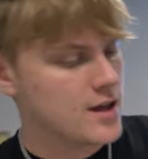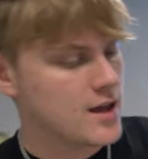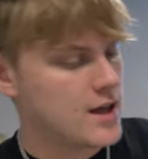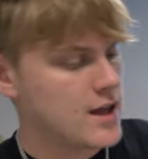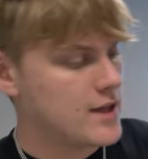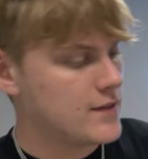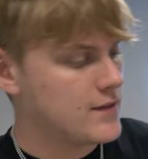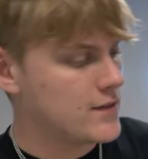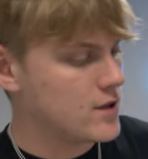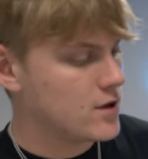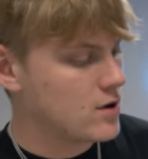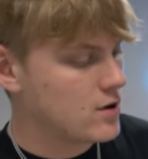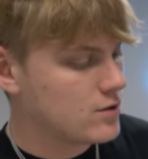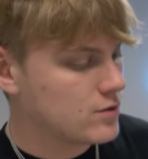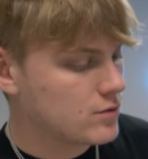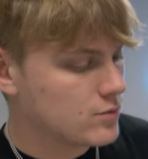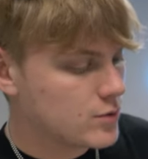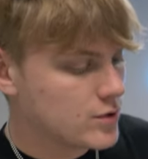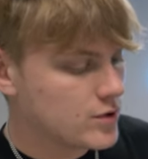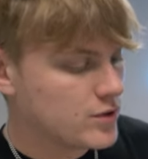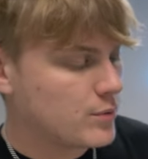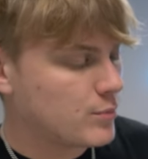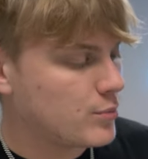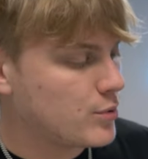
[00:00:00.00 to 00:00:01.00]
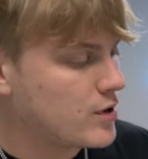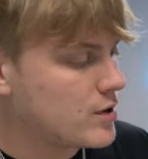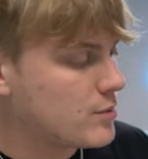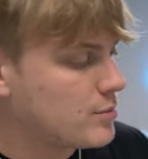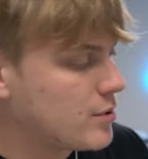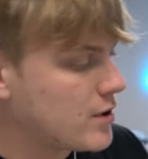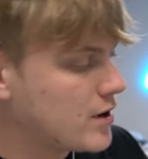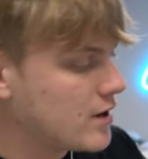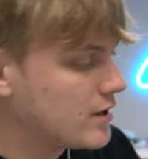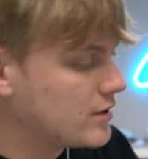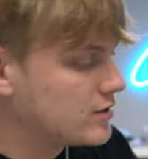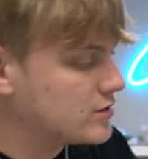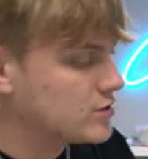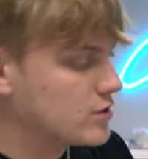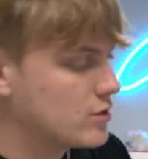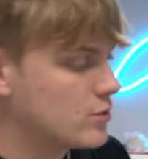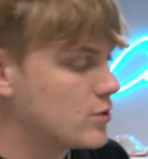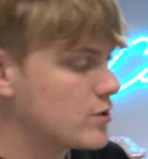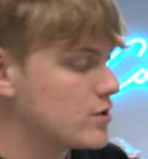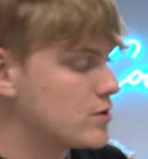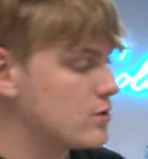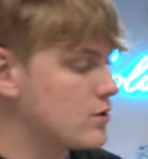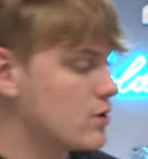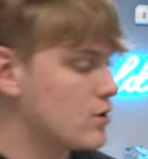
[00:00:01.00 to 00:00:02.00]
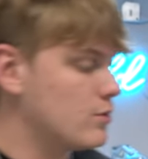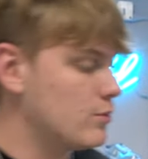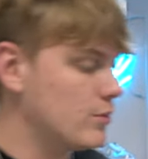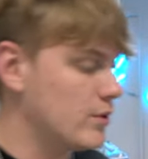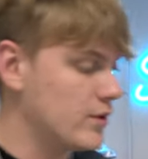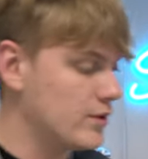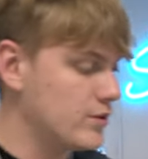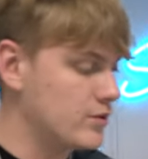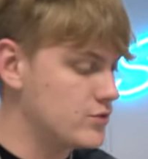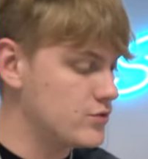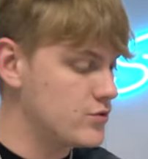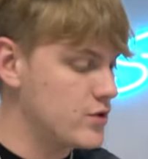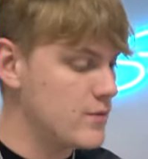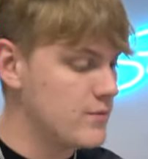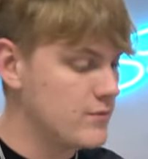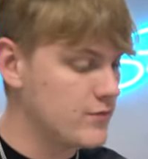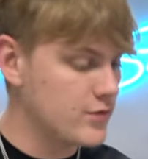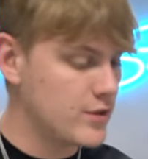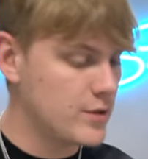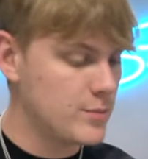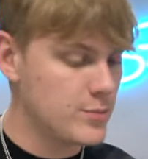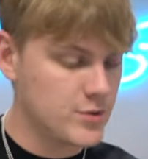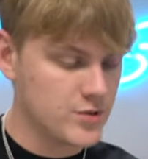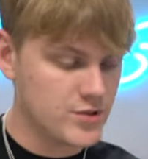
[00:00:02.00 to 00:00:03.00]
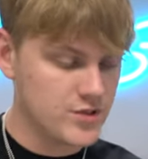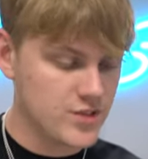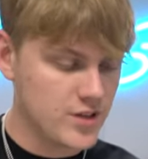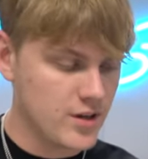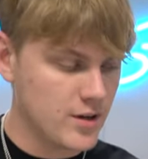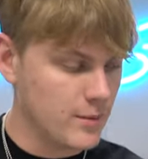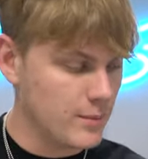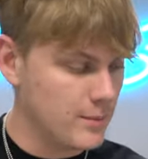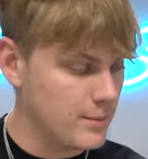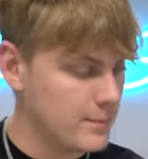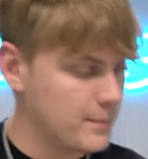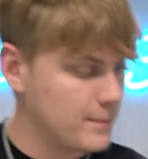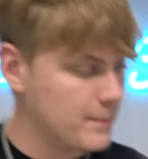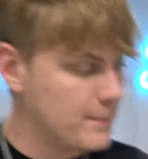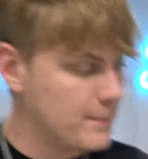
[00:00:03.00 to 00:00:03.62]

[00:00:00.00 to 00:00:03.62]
and they all are worth a pretty penny. So what are you going with? Drip, flip, or skip?